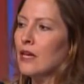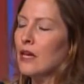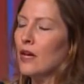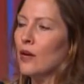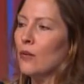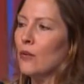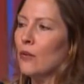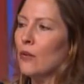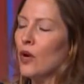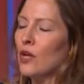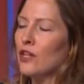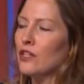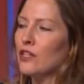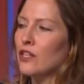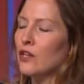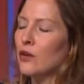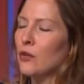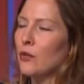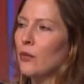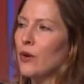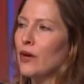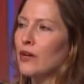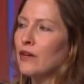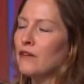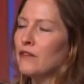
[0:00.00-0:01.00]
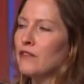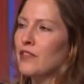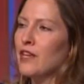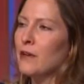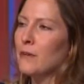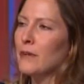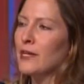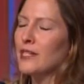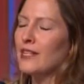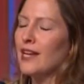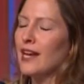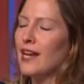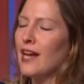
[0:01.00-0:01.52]
of them
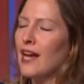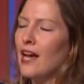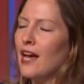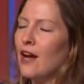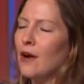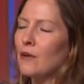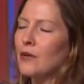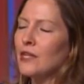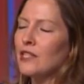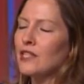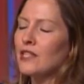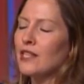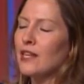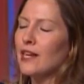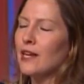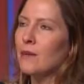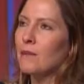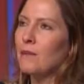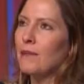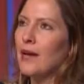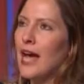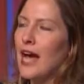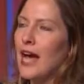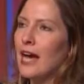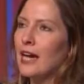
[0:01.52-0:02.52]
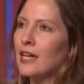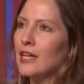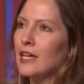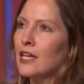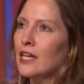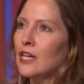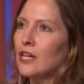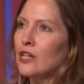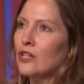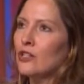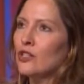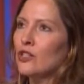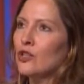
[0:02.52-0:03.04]
is, and I always think back
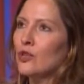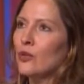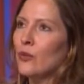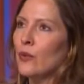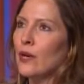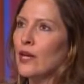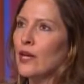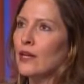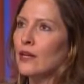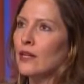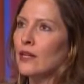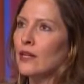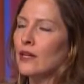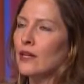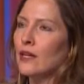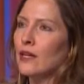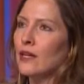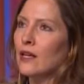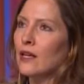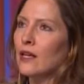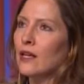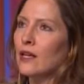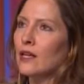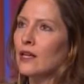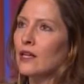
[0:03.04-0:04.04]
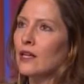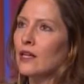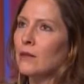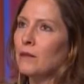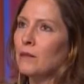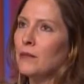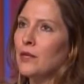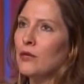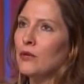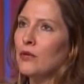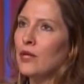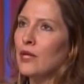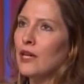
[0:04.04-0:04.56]
to when
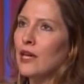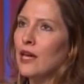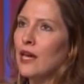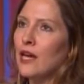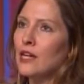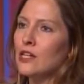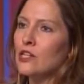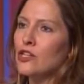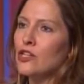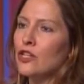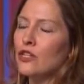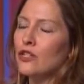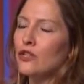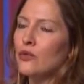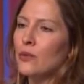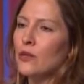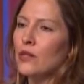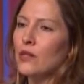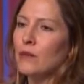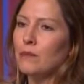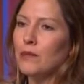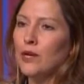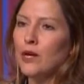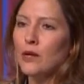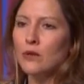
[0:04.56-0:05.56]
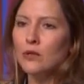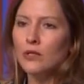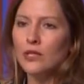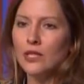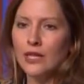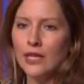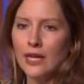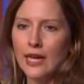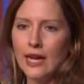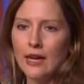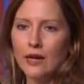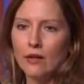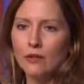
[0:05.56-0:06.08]
communications with opposing
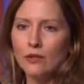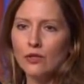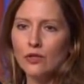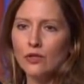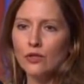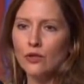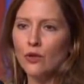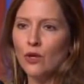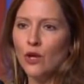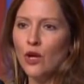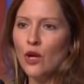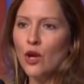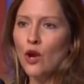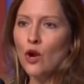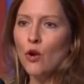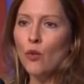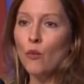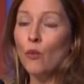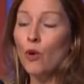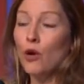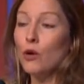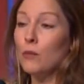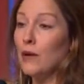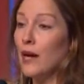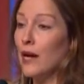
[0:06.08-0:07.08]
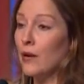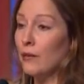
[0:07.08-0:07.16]
counsel were by